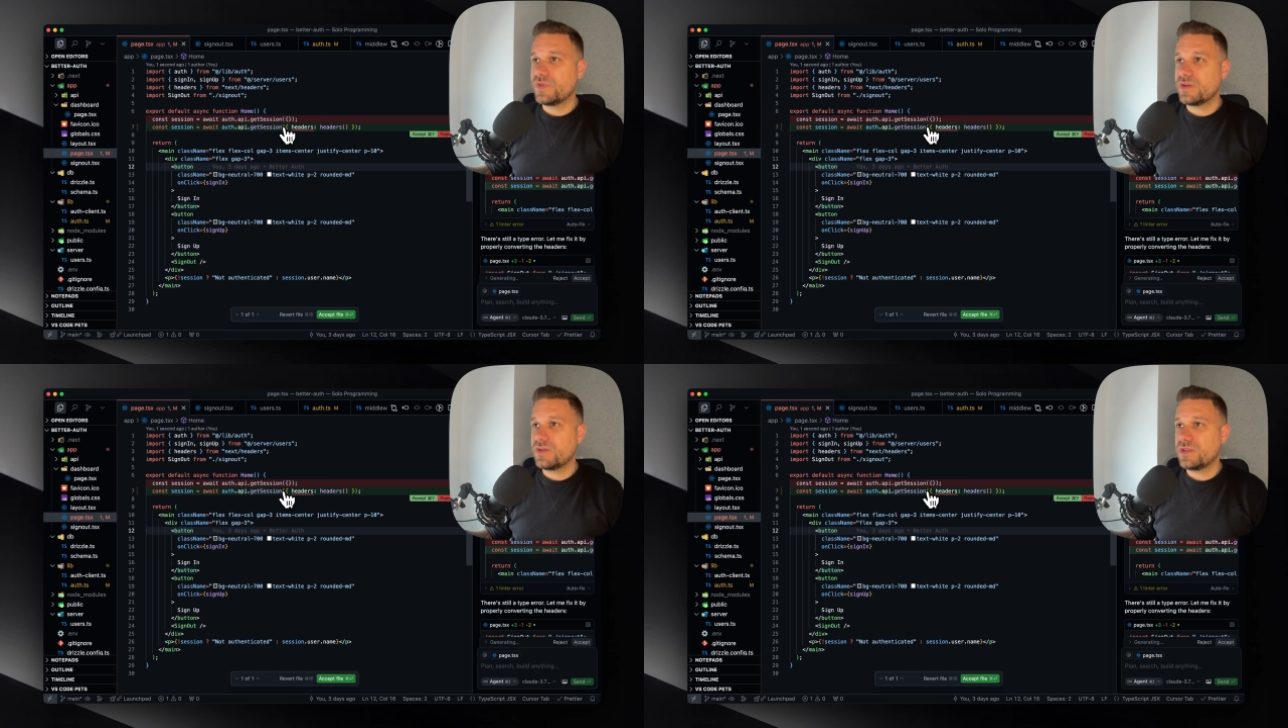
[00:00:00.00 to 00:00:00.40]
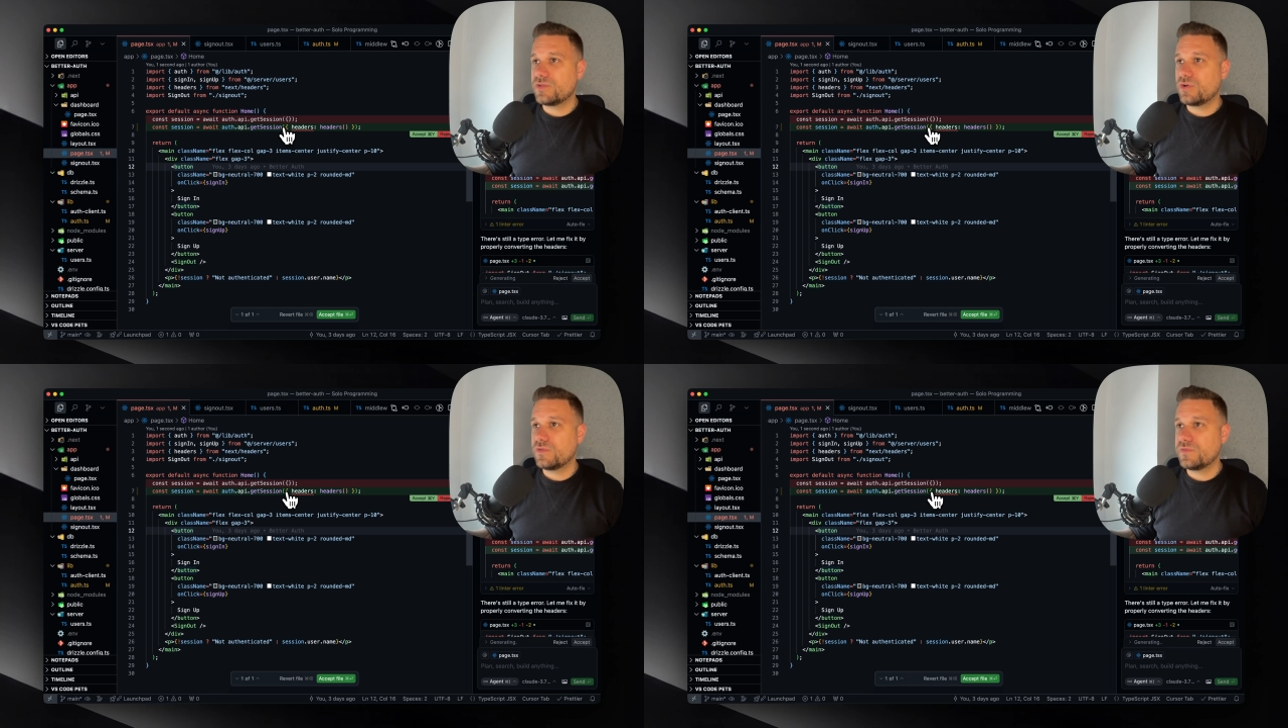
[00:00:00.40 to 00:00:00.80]
a
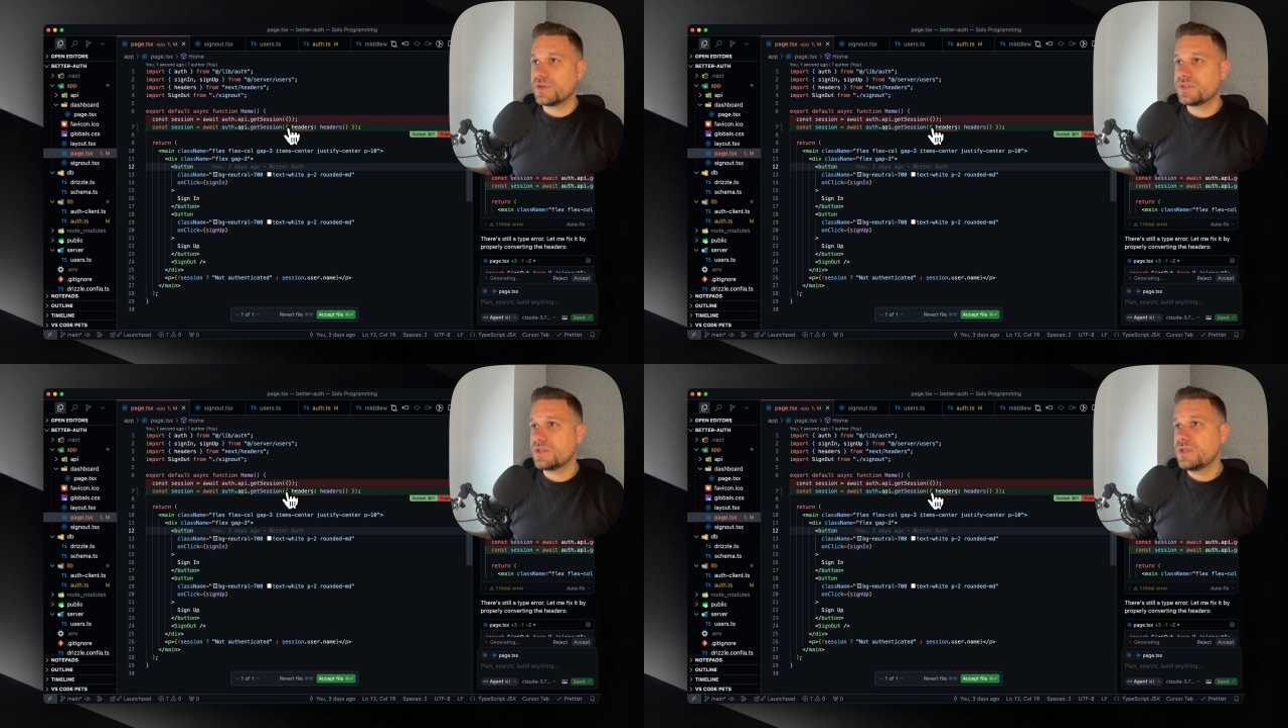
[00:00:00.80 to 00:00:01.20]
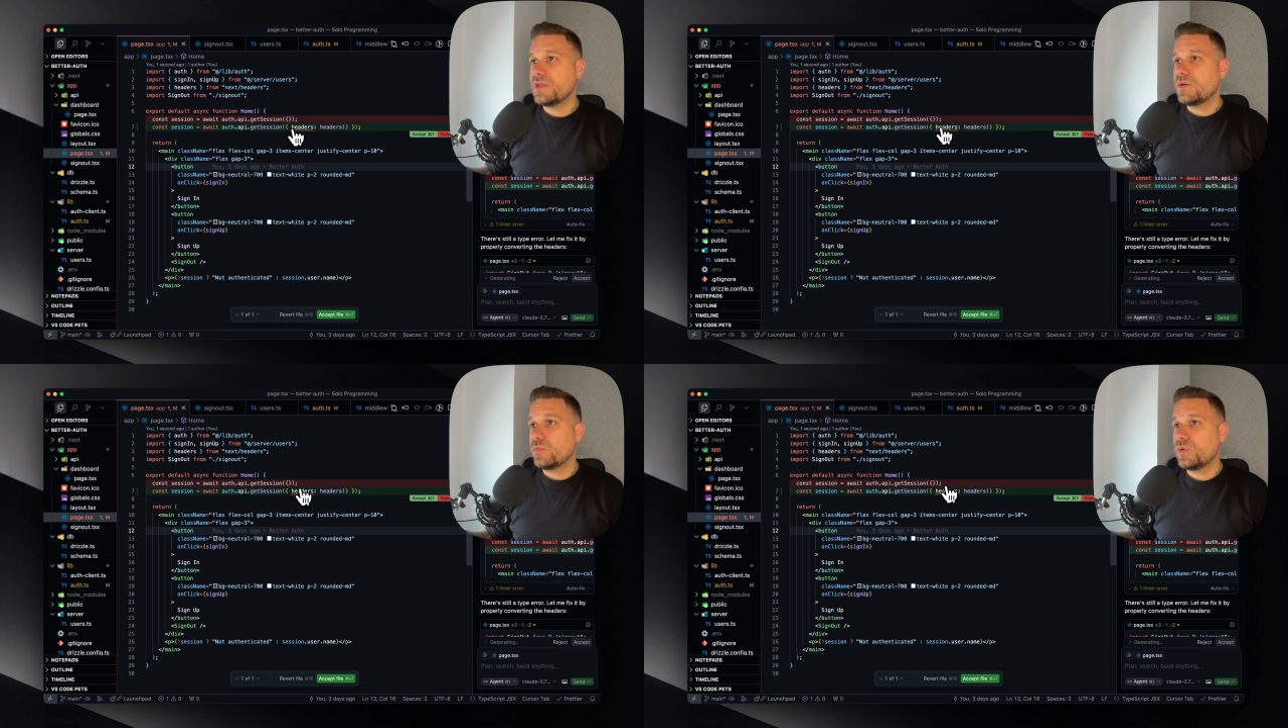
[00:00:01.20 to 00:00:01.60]
Git conflict.
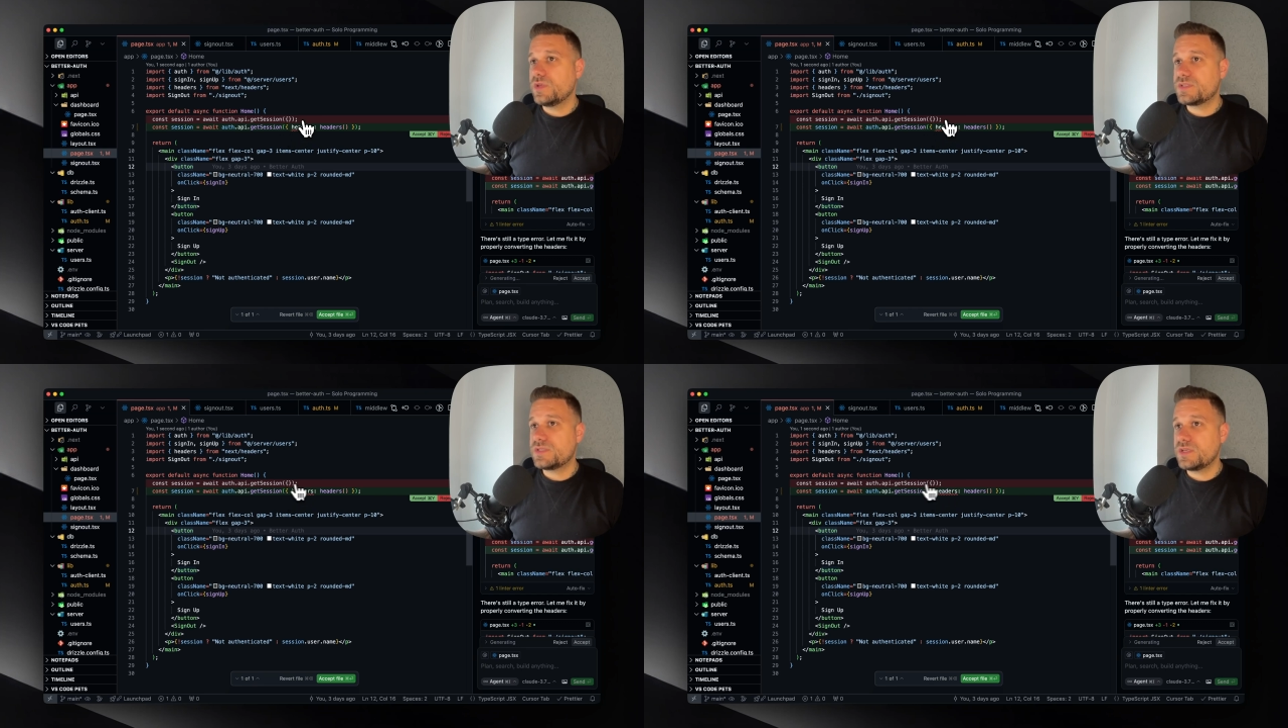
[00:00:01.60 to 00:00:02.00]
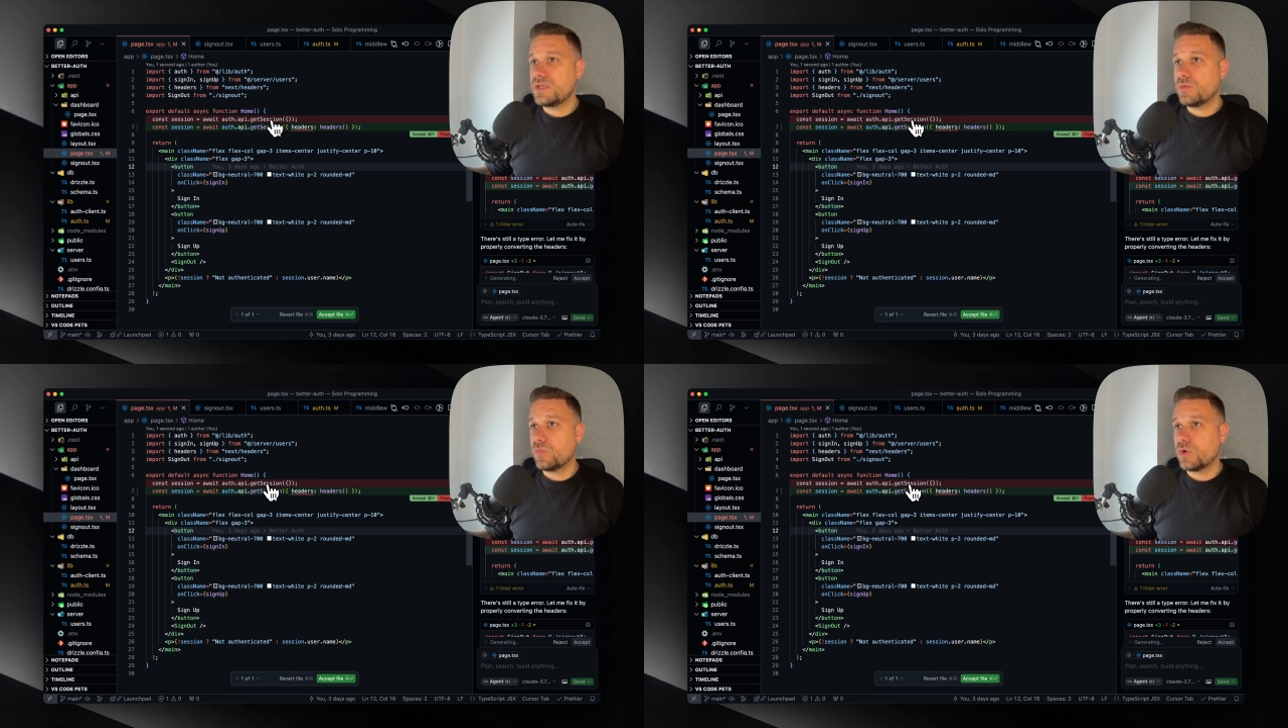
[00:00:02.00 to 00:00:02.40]
We
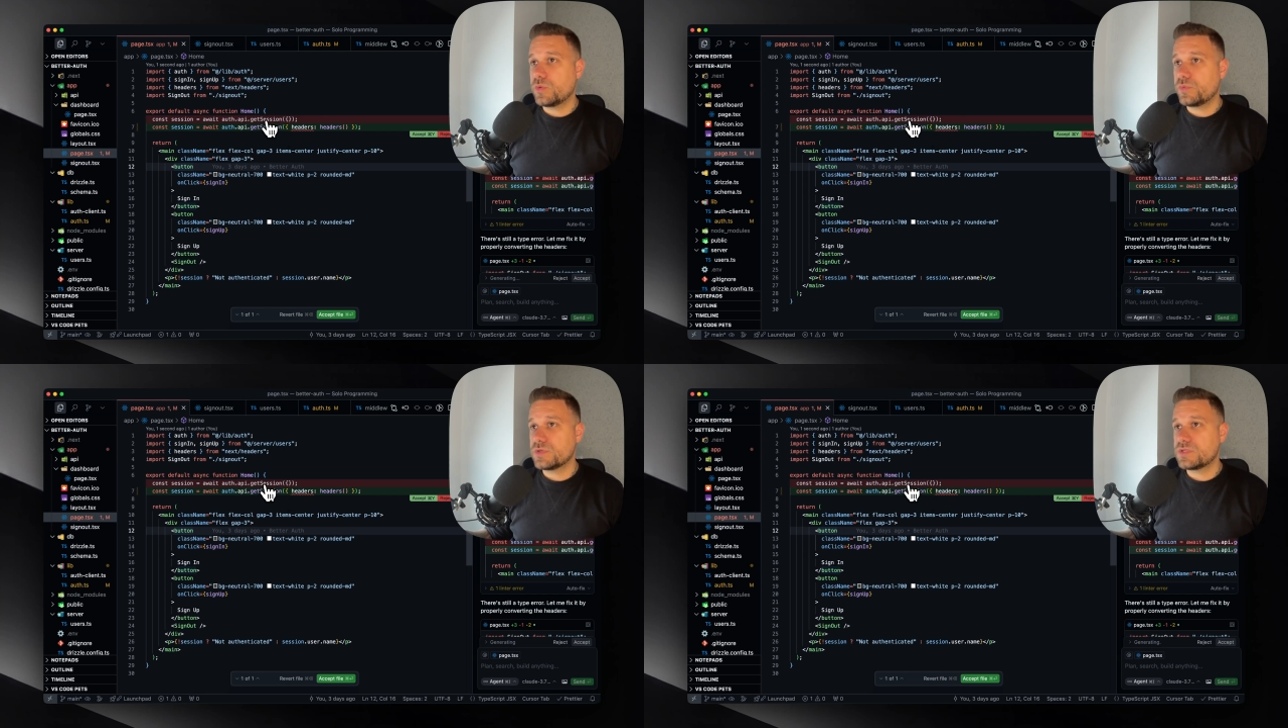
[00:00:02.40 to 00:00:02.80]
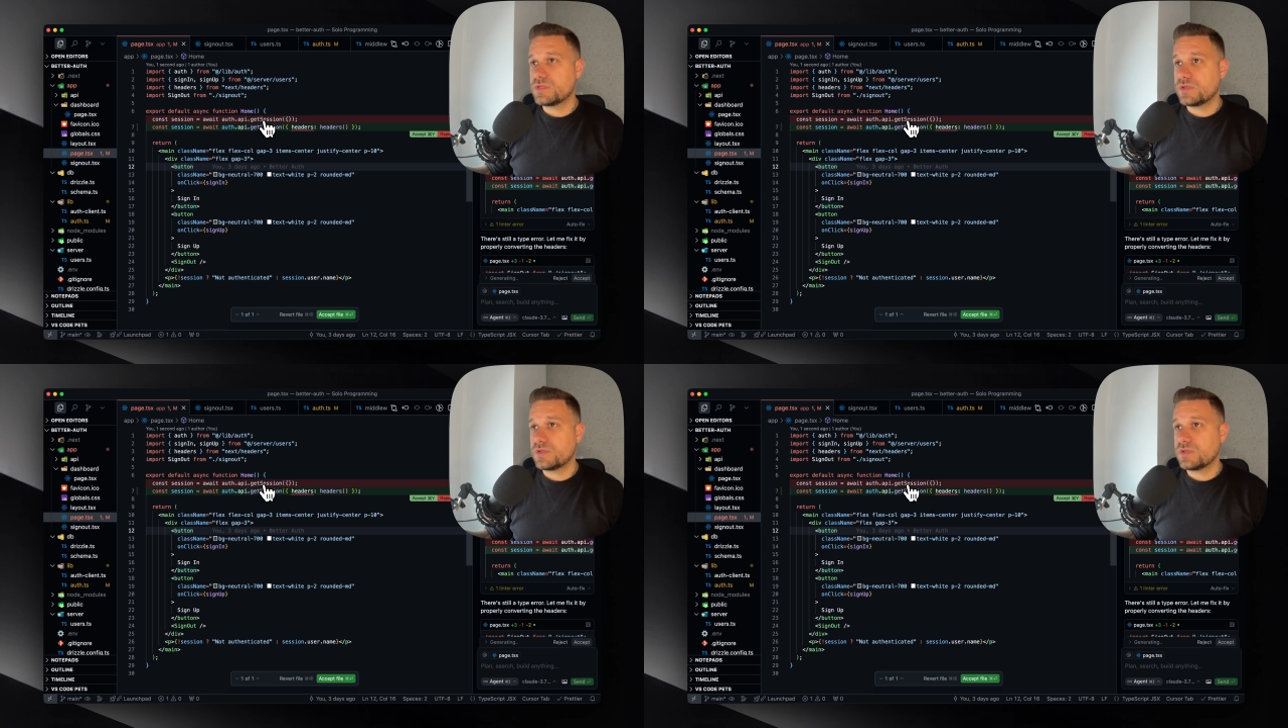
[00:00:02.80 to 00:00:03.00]
see what was